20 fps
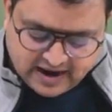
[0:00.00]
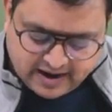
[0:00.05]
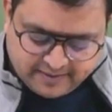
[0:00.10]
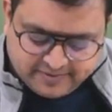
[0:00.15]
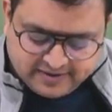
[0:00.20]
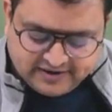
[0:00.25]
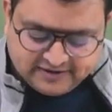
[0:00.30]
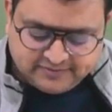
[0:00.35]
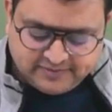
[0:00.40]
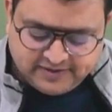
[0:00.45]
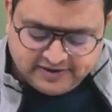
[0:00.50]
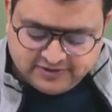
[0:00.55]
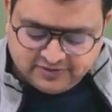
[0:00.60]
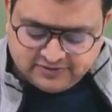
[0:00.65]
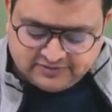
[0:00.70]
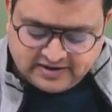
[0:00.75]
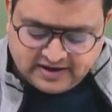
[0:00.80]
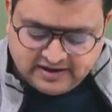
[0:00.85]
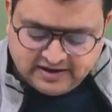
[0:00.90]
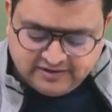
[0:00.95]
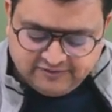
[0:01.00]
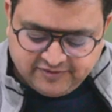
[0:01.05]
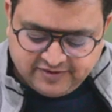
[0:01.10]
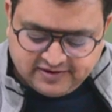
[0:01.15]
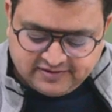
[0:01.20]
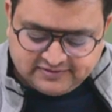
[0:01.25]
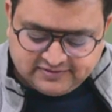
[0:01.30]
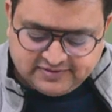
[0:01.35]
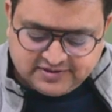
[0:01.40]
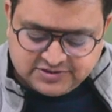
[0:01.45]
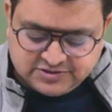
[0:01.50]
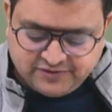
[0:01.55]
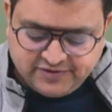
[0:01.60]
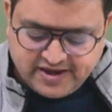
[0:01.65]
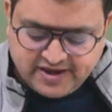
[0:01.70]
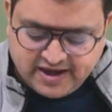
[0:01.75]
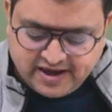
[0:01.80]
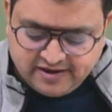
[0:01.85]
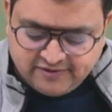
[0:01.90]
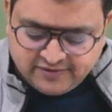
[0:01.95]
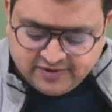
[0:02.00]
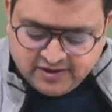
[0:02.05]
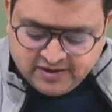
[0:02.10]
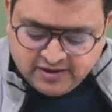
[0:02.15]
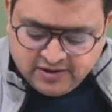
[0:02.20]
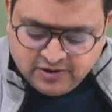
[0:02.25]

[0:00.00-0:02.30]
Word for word: capital expenditure on scientific research we have